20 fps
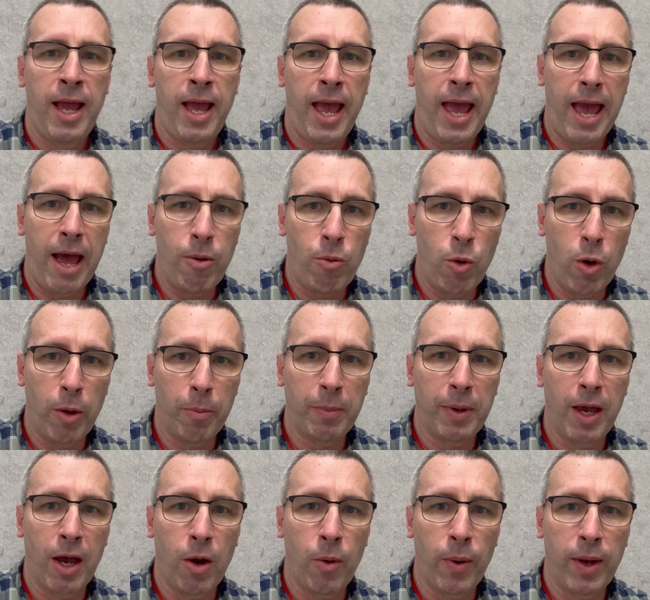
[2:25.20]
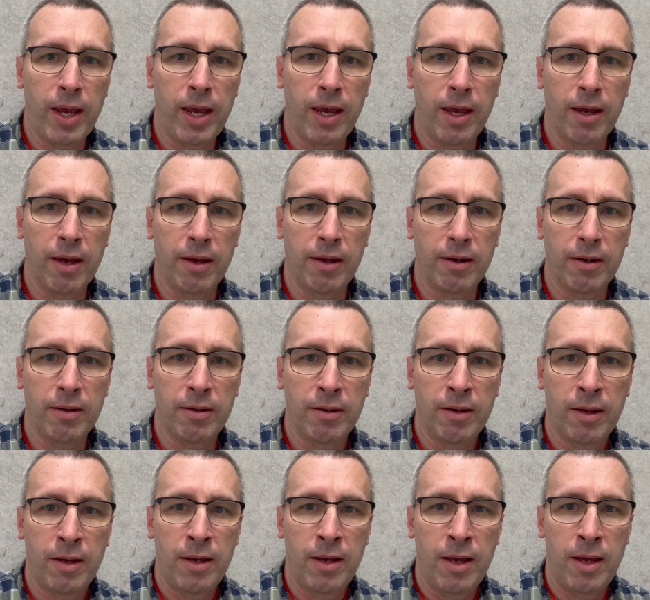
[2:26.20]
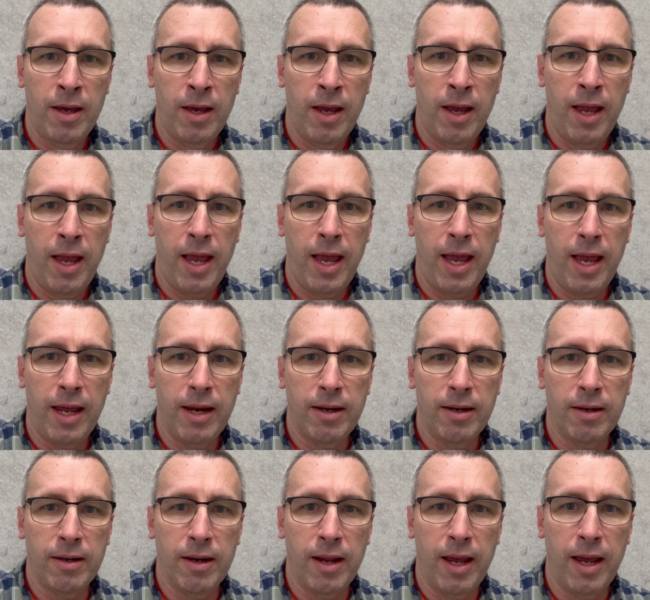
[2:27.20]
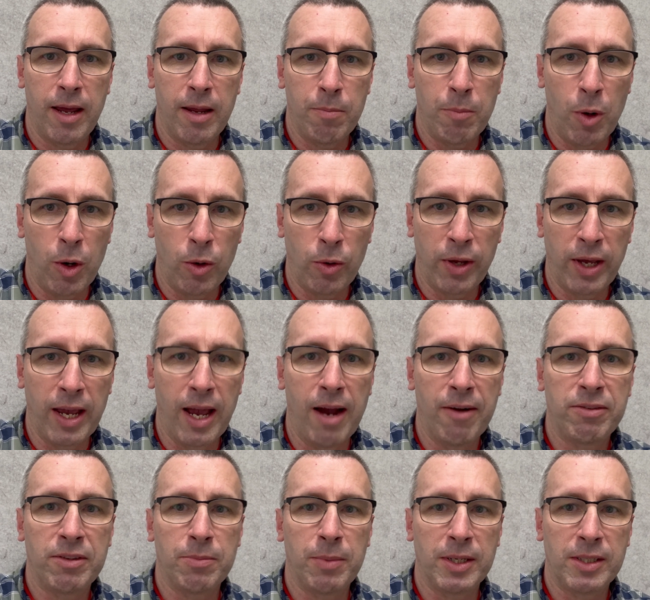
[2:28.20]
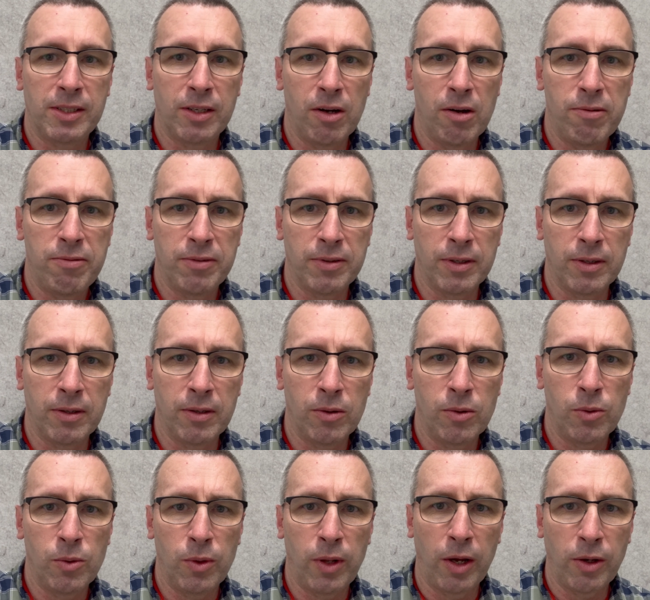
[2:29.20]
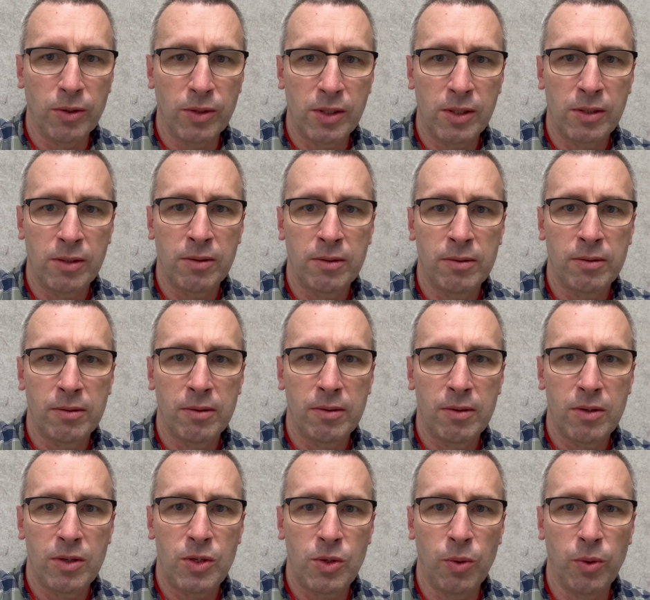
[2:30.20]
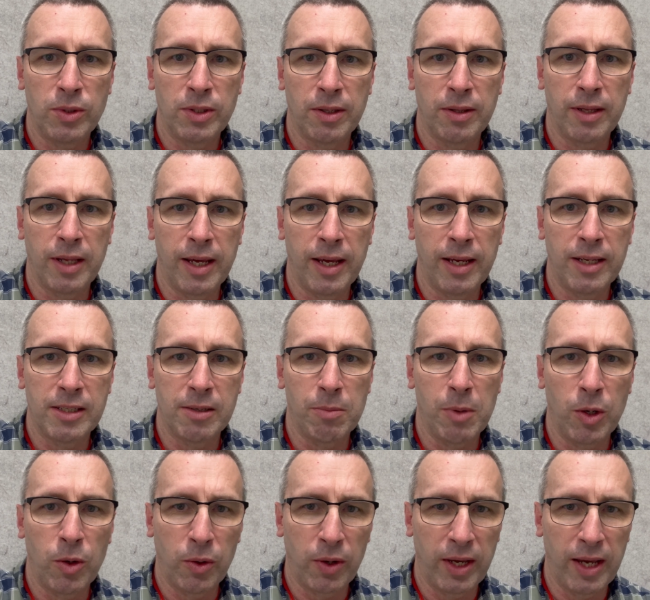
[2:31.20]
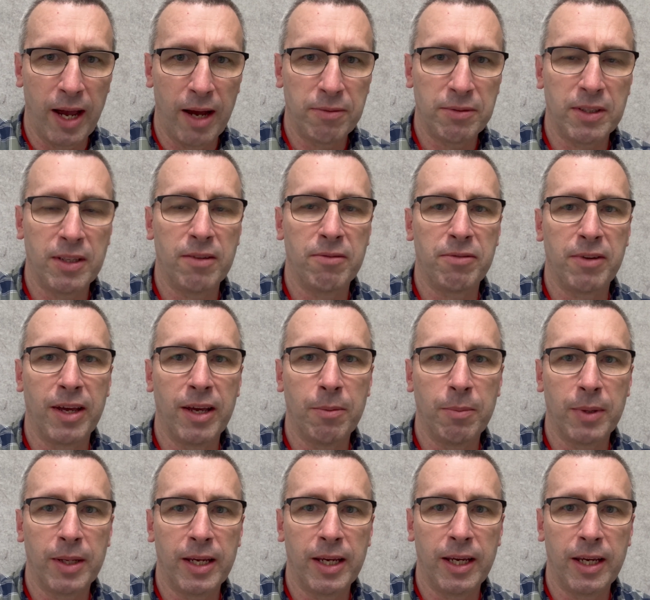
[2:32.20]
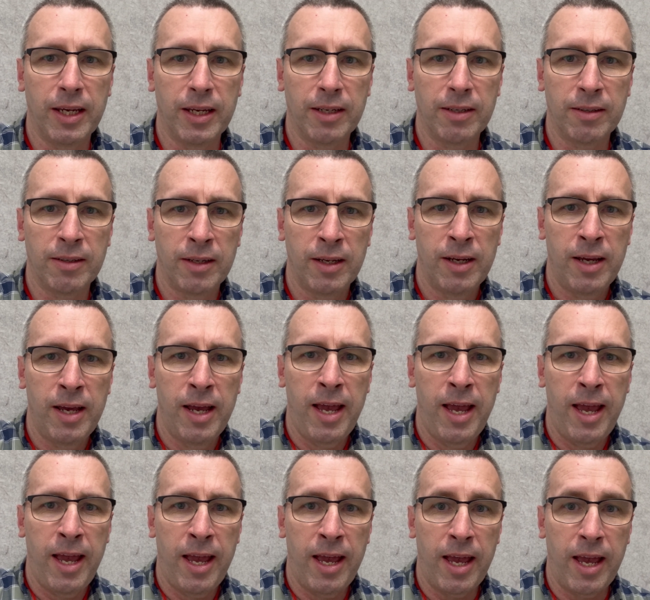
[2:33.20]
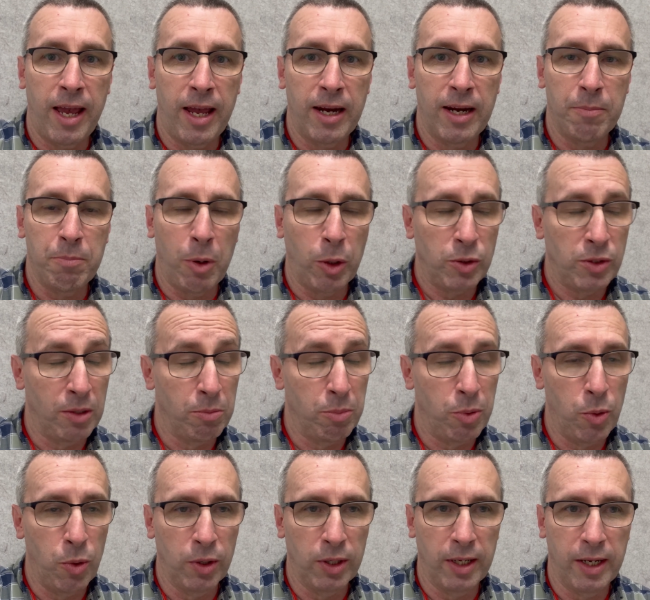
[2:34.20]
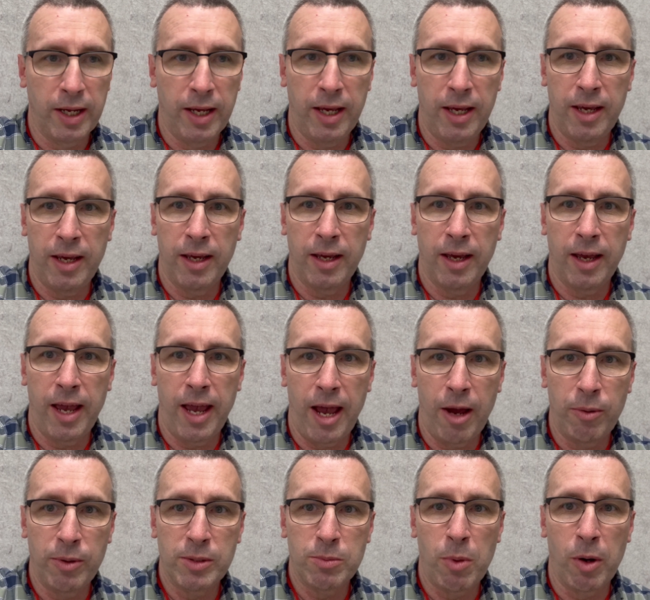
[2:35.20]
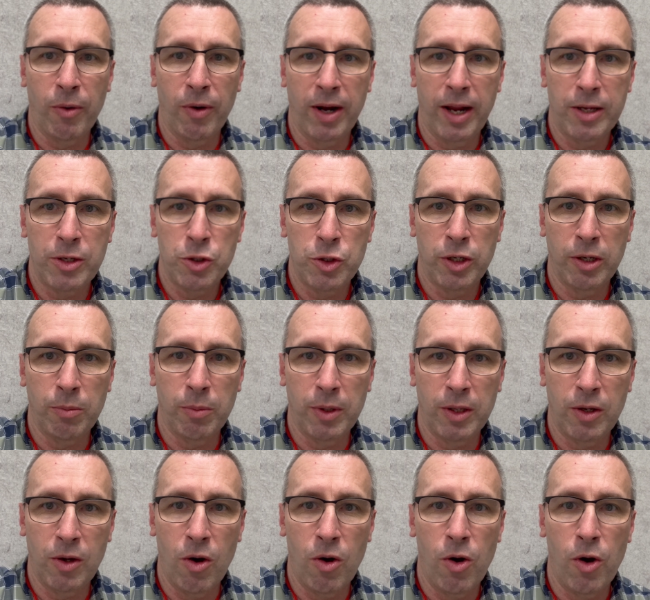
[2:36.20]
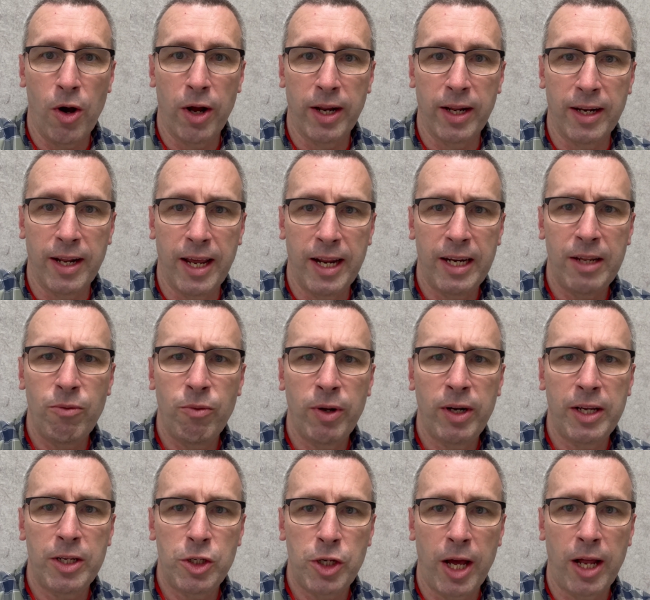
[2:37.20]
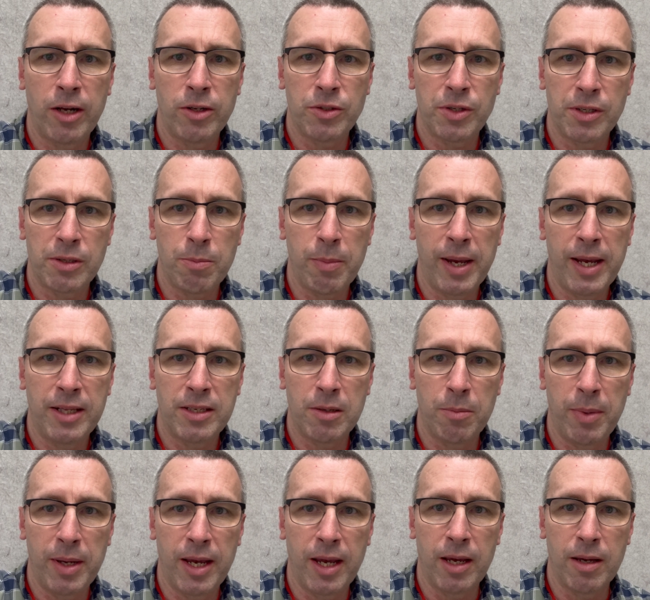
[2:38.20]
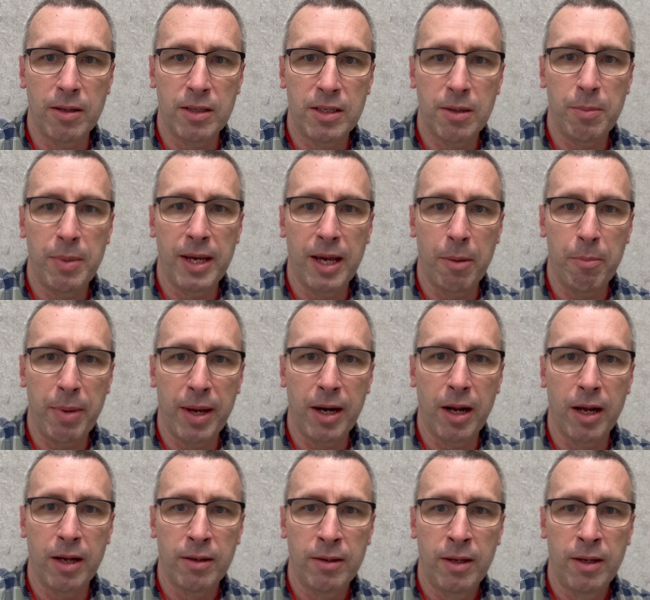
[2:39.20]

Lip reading: how I'm going and am I looking after myself and all those sorts of things. Am I looking after the family? And most importantly, how is my relationship with God? And he really challenges me to be a better